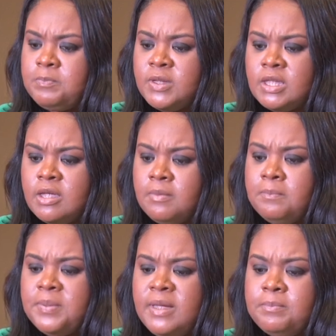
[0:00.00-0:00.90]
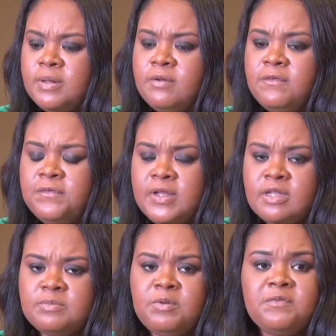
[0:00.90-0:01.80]
putting people
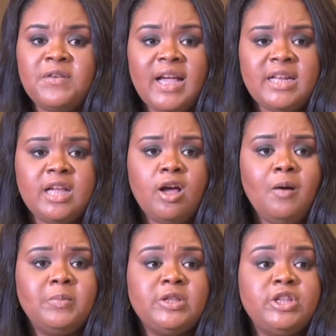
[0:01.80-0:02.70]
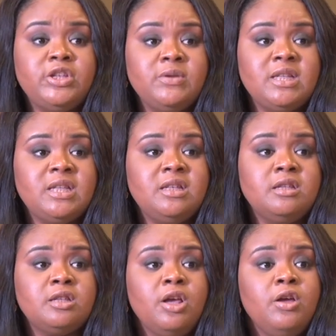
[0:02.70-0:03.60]
first, providing
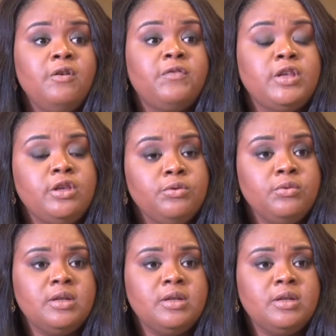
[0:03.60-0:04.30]
opportunities for you,